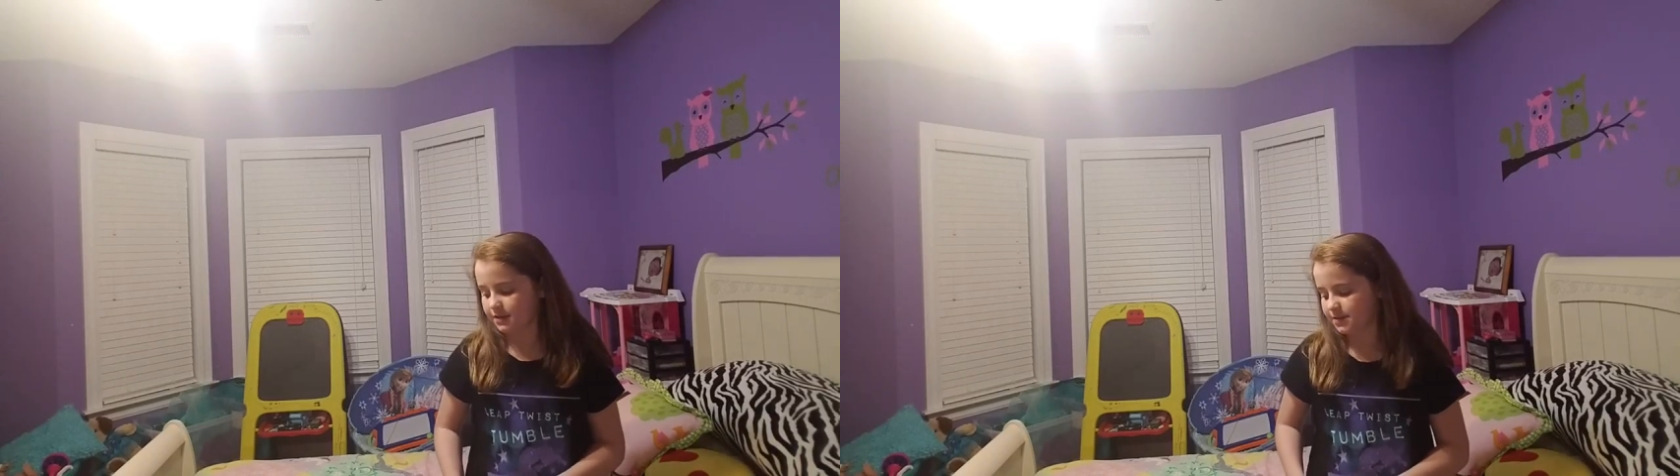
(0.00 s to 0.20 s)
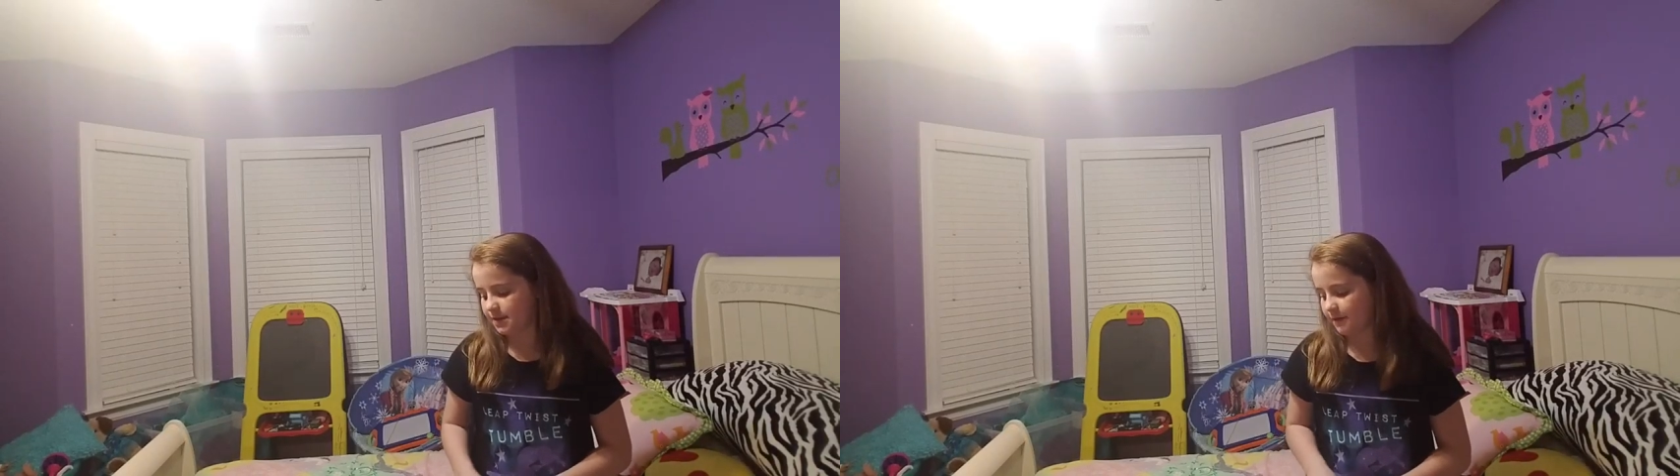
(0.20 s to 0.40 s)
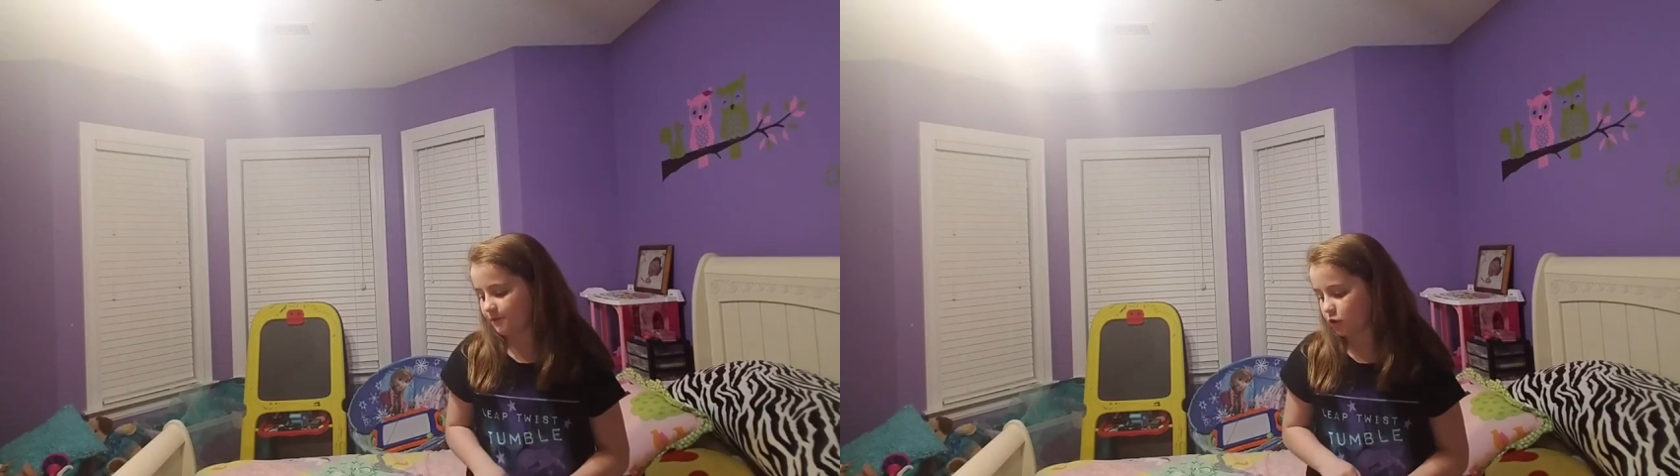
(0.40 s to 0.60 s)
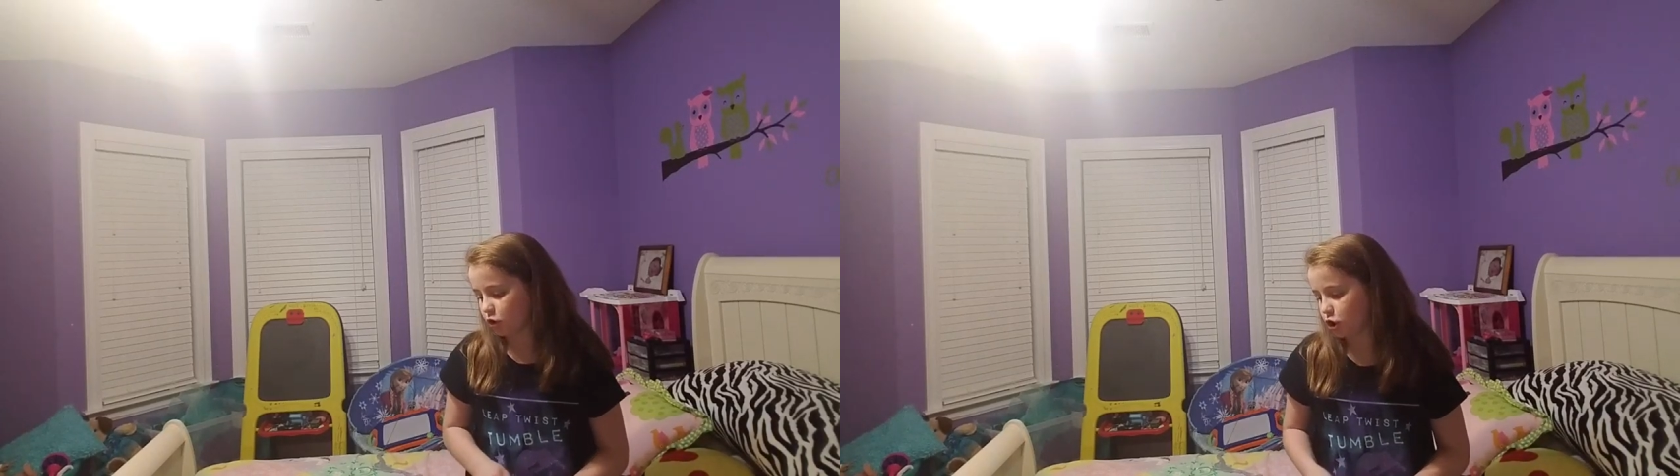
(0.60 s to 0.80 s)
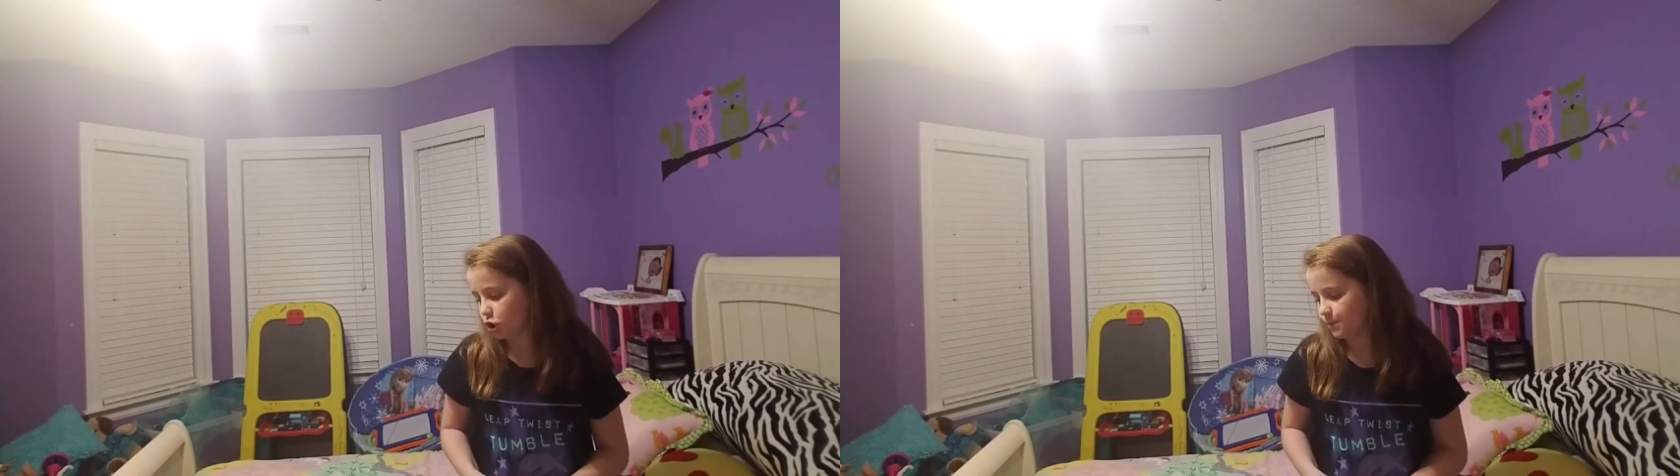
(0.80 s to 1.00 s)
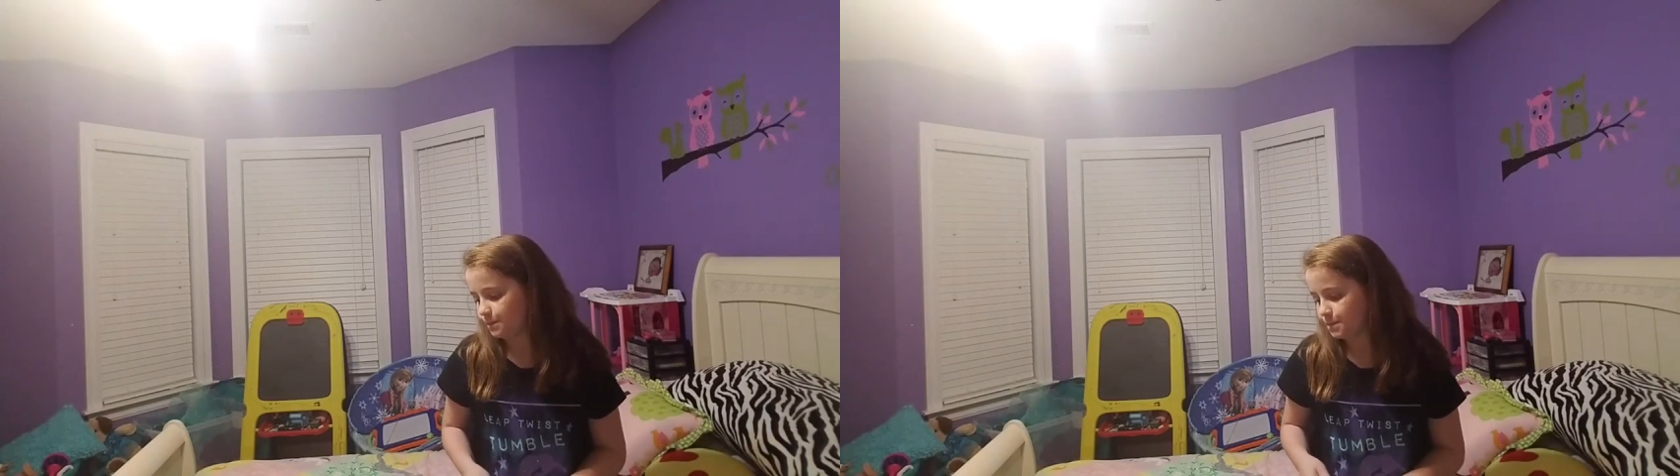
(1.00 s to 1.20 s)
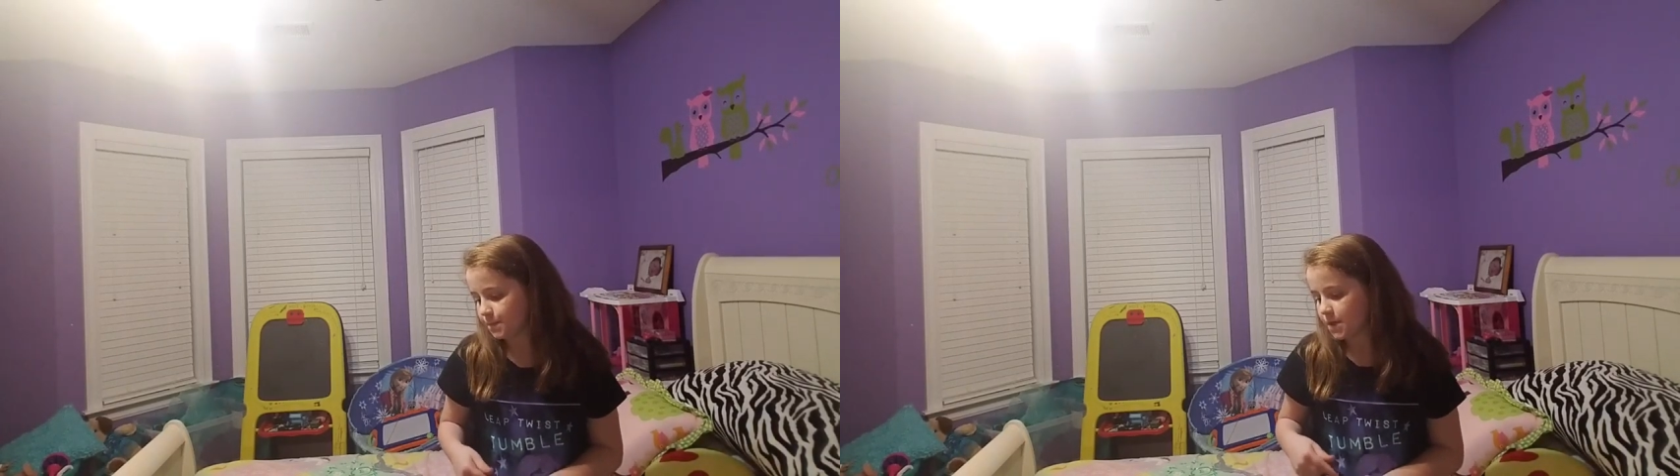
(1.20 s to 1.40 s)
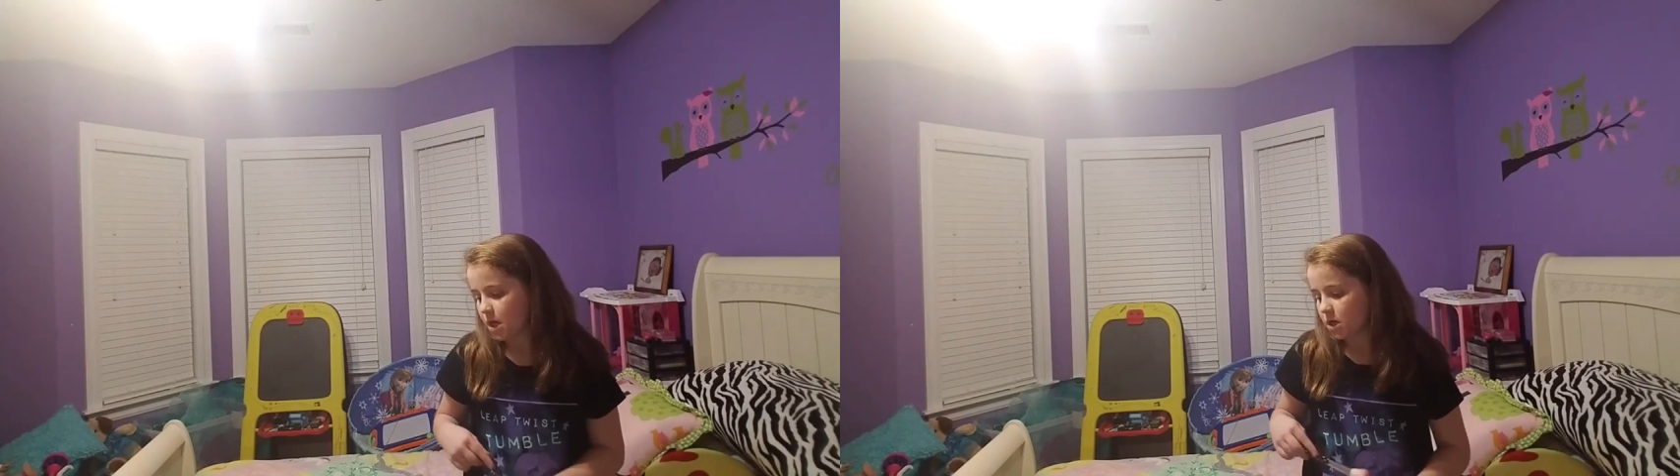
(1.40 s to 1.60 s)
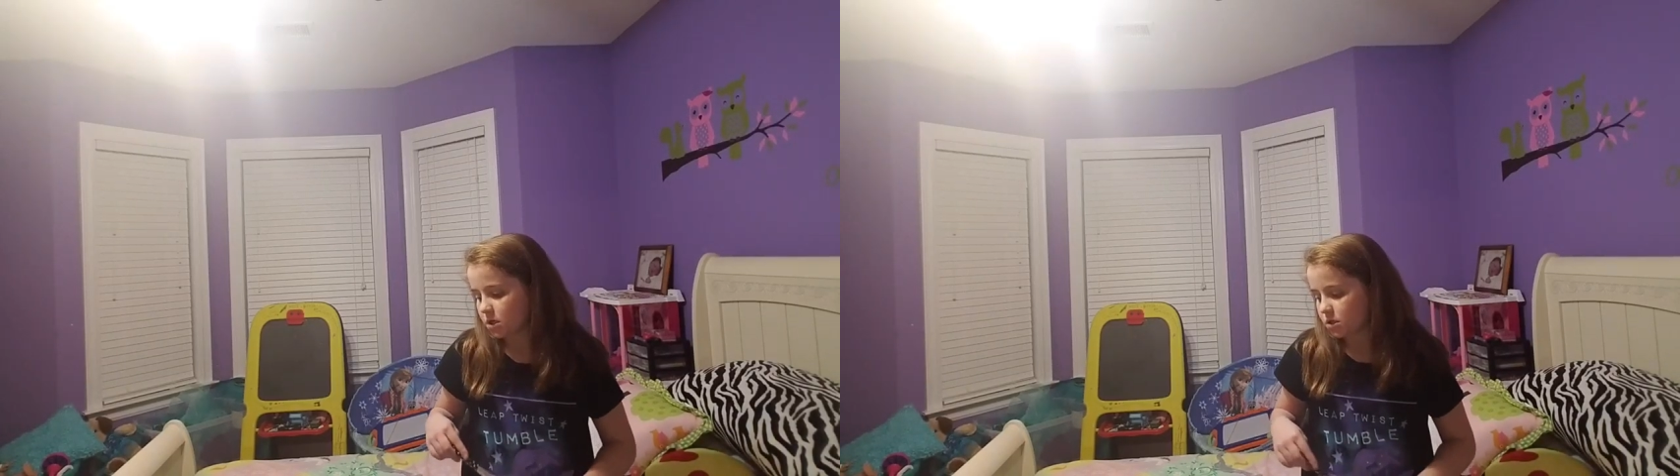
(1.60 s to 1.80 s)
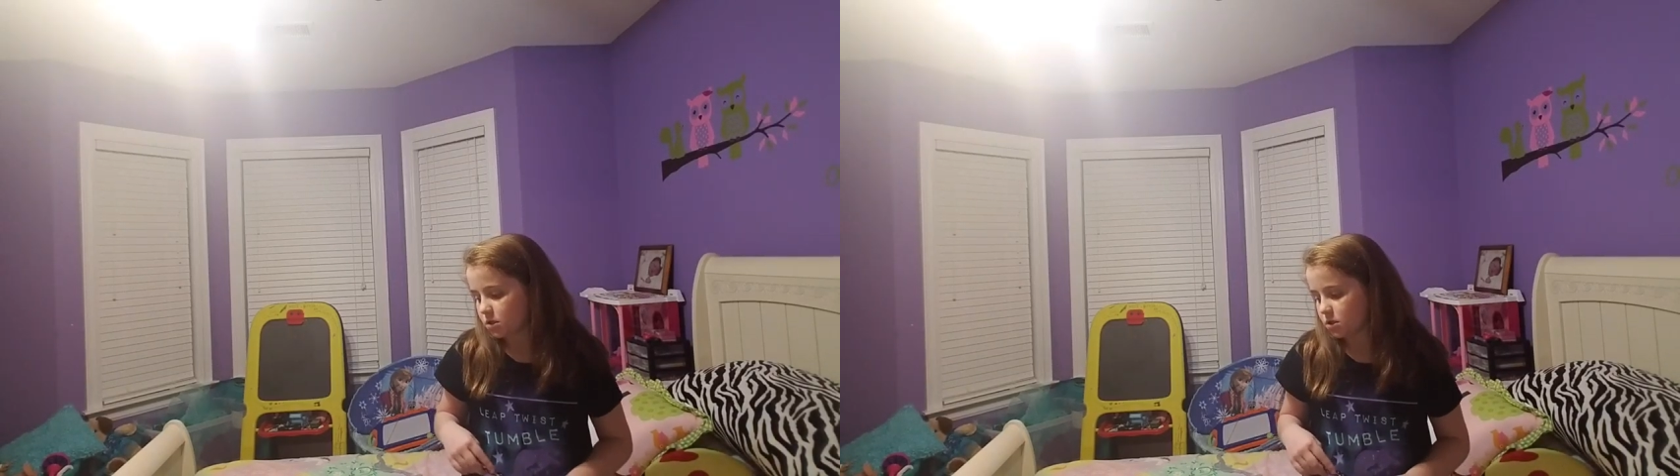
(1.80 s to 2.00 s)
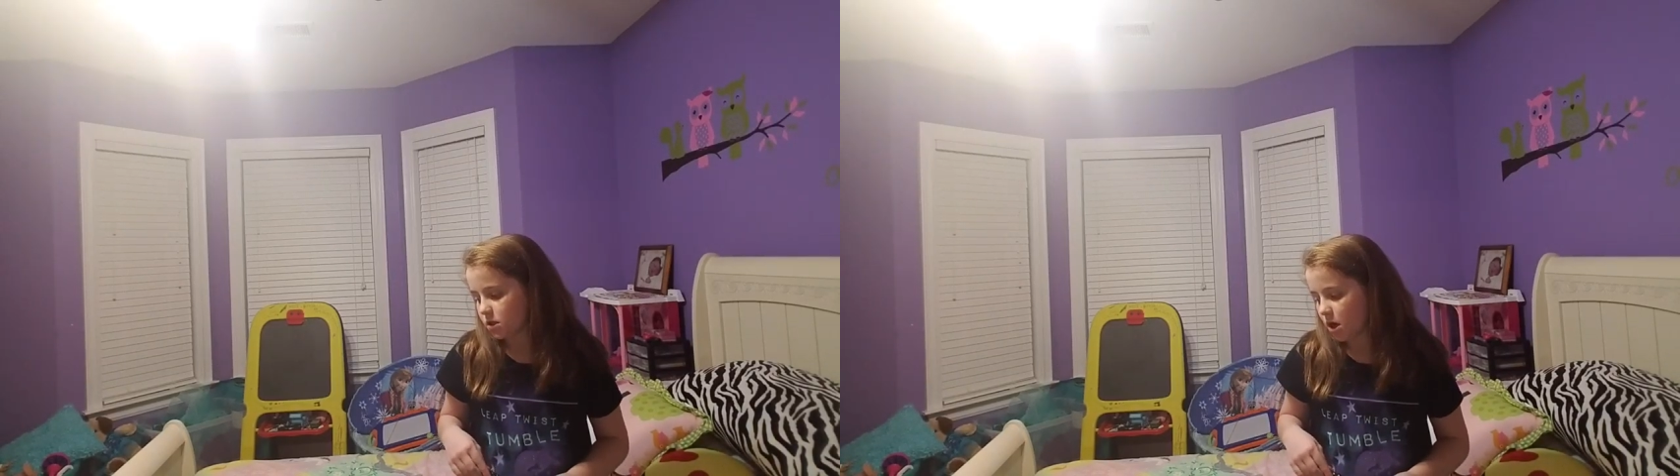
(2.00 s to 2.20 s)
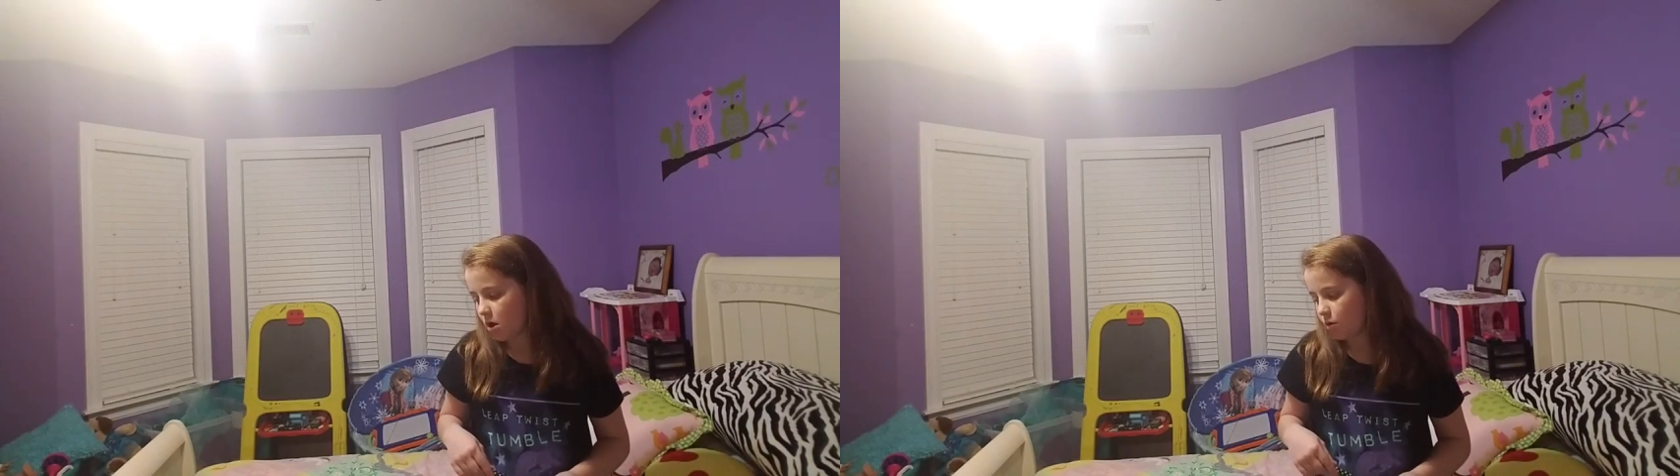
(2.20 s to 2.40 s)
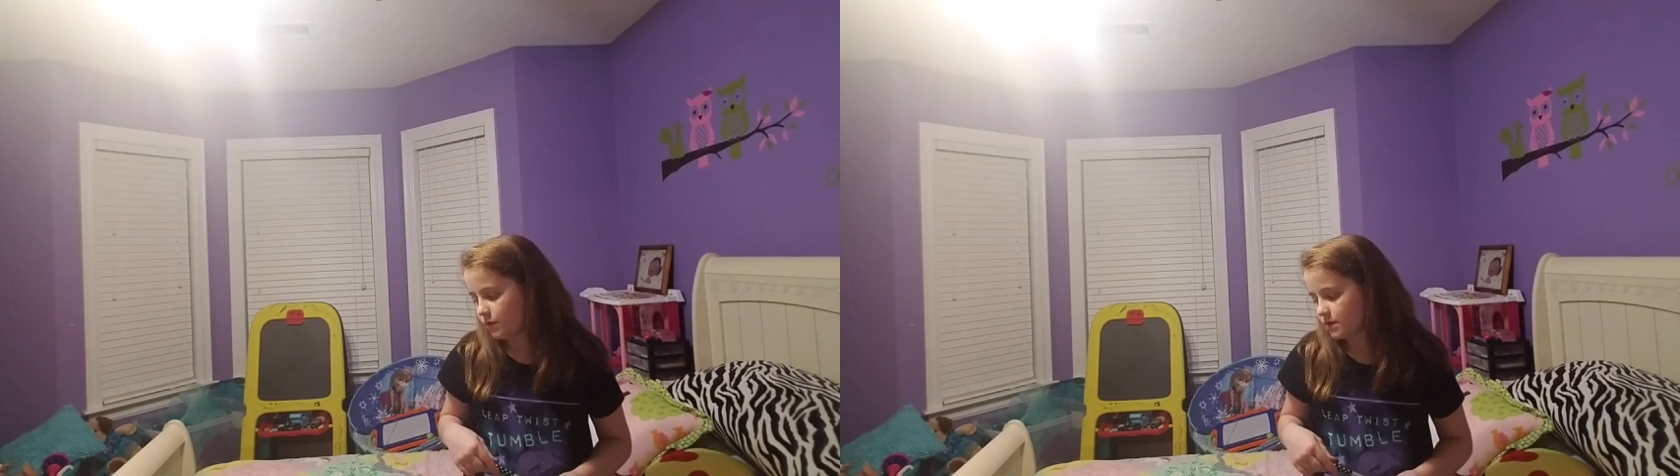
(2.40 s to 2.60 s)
stuffers. So the